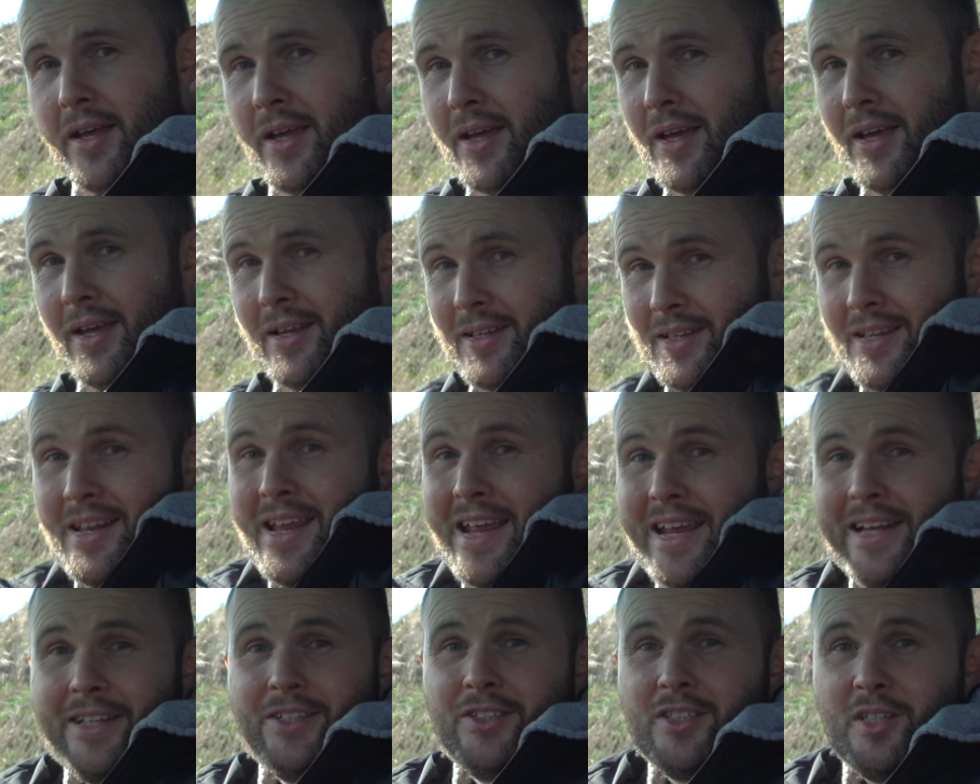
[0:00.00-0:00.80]
it
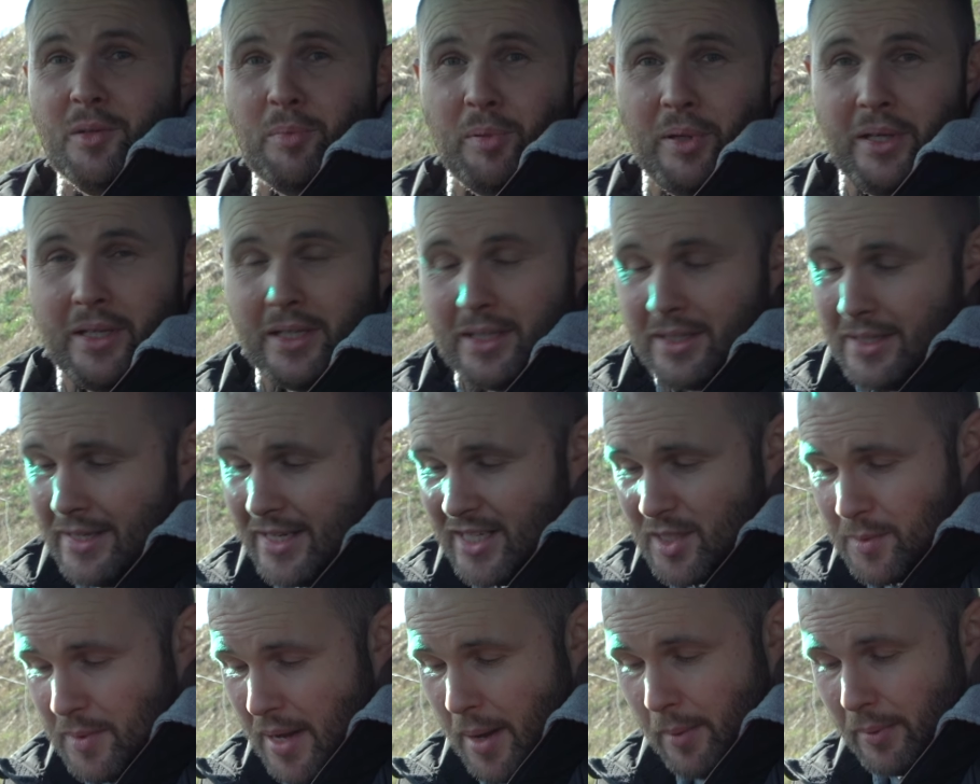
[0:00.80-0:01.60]
needs to be. You
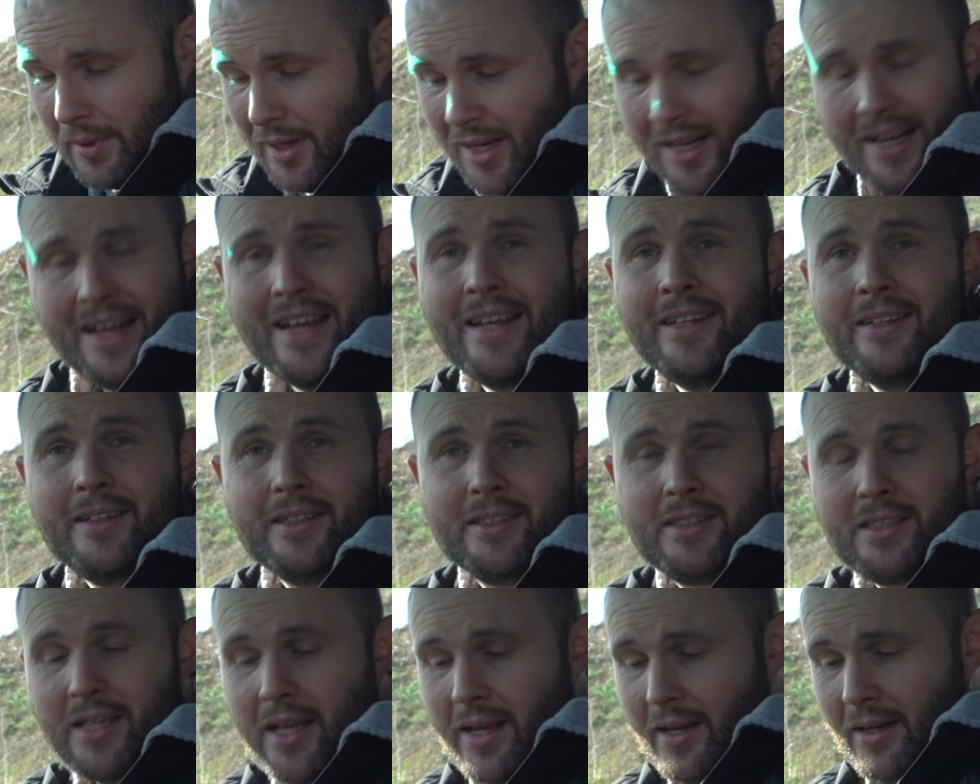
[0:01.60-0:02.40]
need to be able to clean
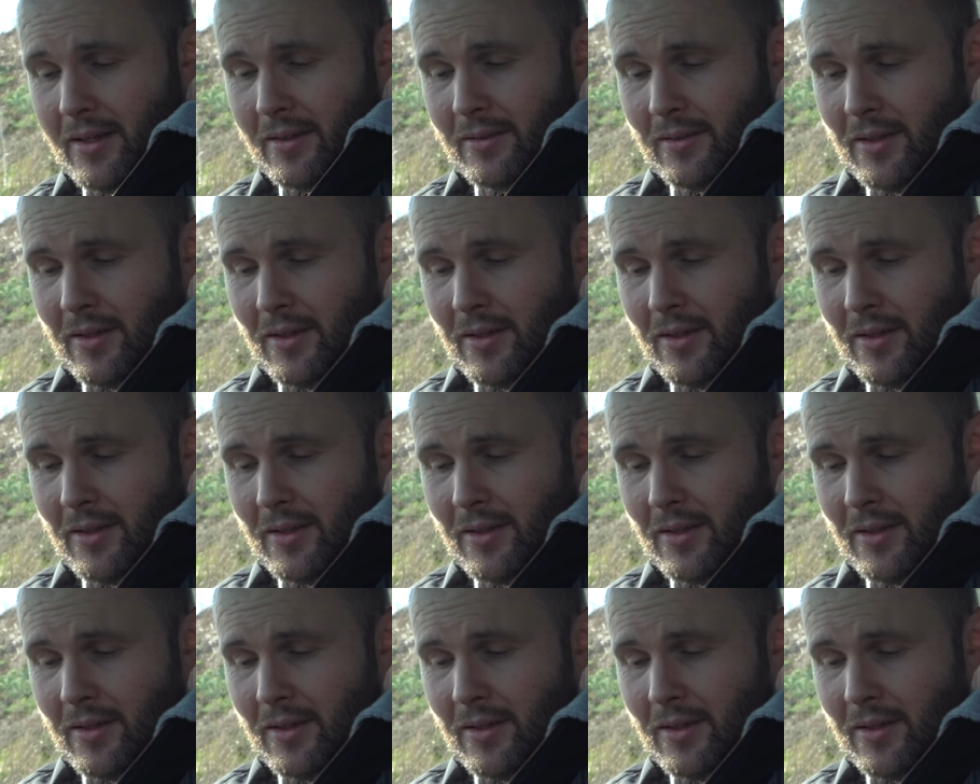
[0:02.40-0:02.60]
this thing.